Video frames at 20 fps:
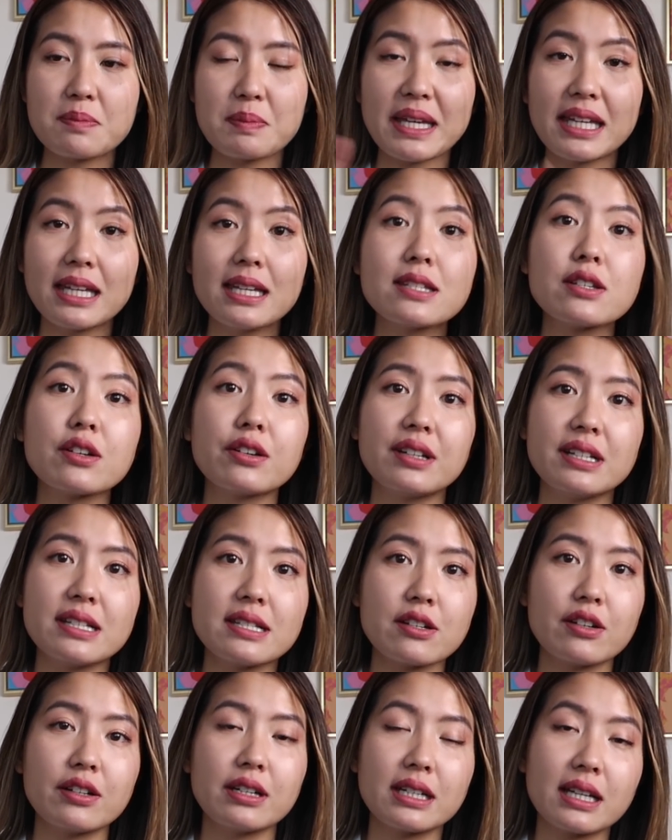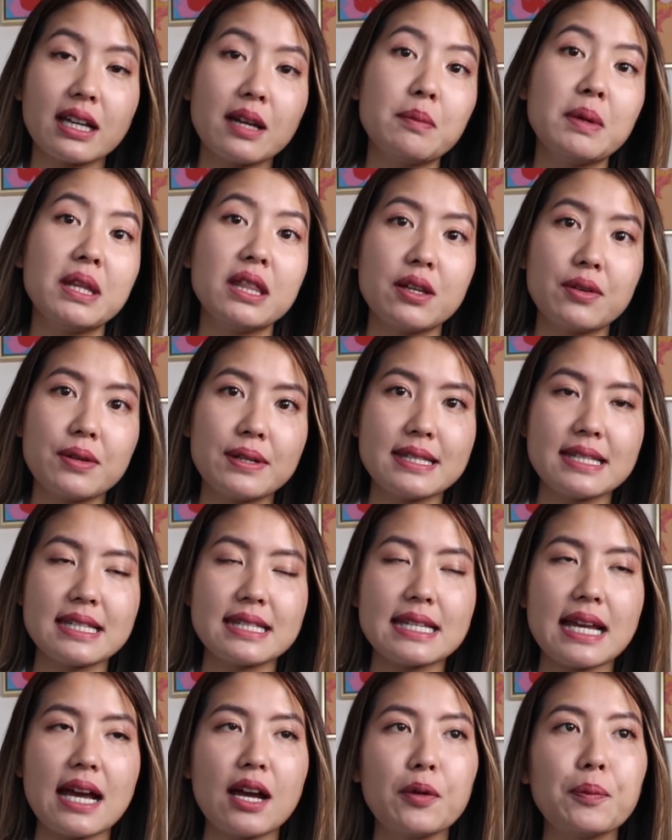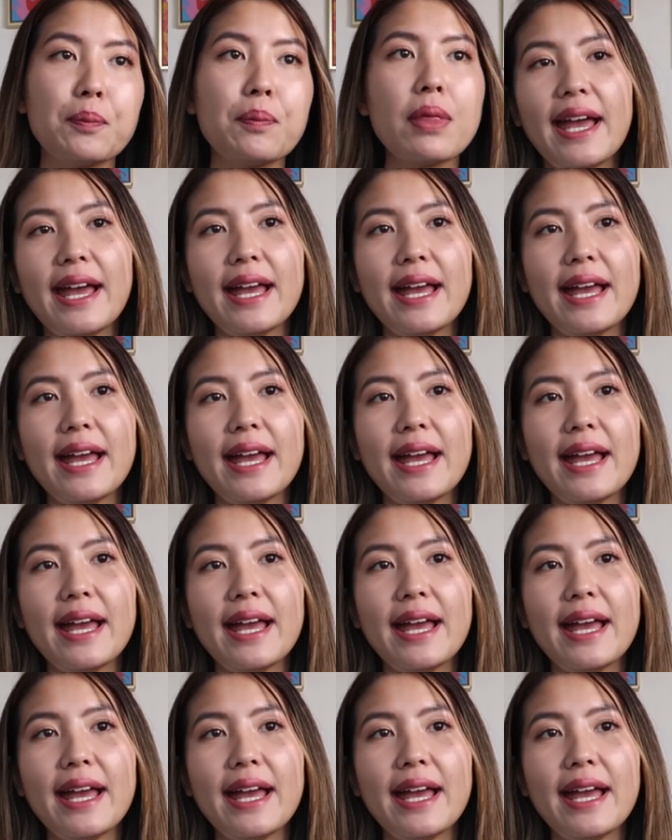My kids are already starting to come in though and sit down,